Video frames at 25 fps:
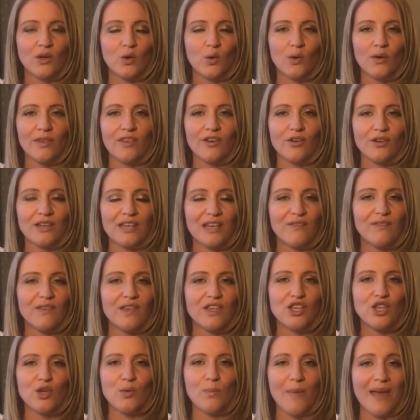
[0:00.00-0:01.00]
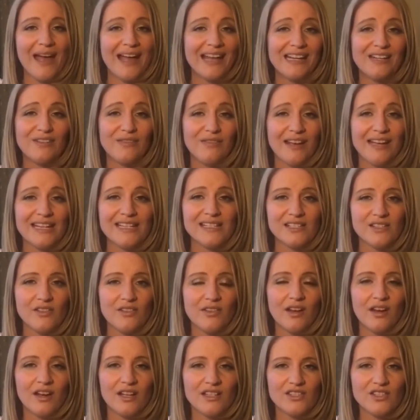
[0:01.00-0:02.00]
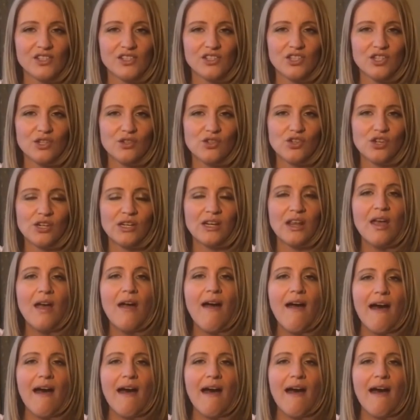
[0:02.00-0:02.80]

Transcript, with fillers: or they're giving you bad advice on the Constitution.